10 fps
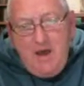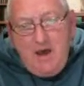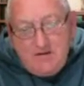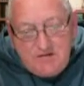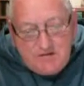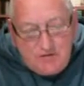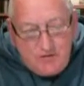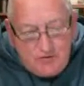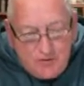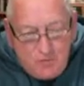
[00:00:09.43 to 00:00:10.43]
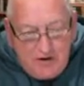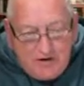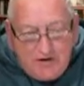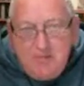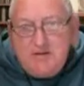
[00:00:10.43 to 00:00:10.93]
it's good to
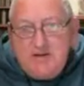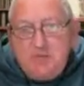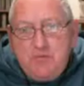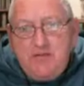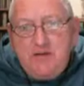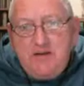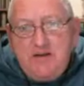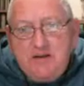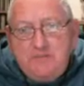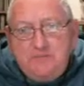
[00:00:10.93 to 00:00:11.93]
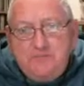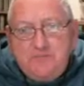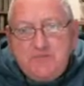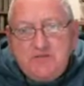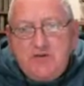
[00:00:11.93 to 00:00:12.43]
welcome our dear brother Liam.
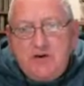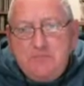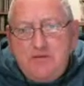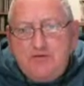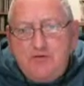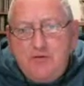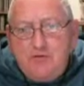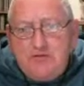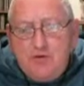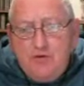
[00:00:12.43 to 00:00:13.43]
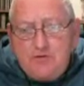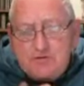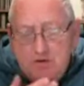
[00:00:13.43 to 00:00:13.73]
Sorry, my throat is hoarse.